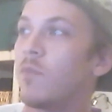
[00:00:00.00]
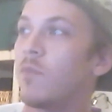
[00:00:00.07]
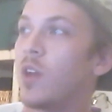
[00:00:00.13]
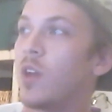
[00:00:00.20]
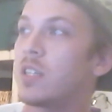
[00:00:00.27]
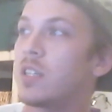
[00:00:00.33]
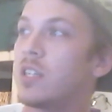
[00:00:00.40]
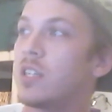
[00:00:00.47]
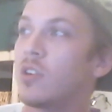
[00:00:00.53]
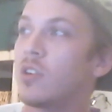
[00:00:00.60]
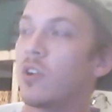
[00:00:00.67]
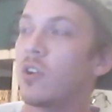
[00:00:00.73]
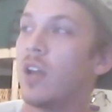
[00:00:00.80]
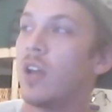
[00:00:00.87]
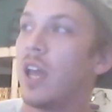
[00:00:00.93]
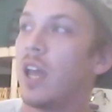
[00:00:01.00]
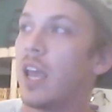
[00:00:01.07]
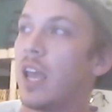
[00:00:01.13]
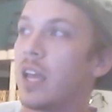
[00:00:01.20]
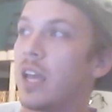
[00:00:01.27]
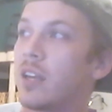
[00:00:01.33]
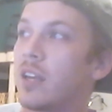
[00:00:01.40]
volunteer
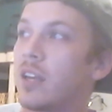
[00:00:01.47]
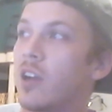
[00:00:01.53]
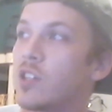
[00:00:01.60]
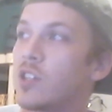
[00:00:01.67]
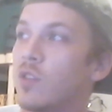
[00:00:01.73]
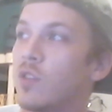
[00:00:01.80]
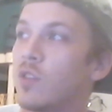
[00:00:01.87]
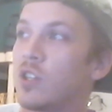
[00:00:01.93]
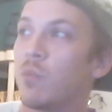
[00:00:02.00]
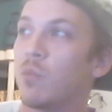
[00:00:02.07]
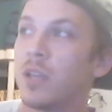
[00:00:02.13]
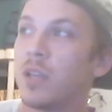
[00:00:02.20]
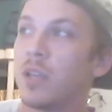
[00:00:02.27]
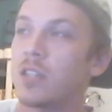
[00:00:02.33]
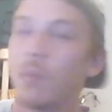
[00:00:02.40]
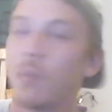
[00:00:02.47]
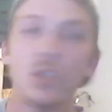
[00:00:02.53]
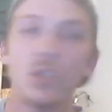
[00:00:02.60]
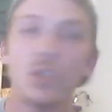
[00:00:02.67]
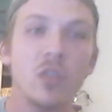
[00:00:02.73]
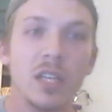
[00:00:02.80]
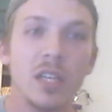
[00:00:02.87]
and conservation-based
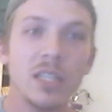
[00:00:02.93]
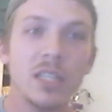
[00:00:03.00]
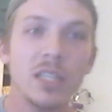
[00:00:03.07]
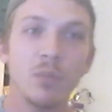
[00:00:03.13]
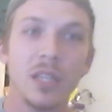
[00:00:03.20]
opportunities,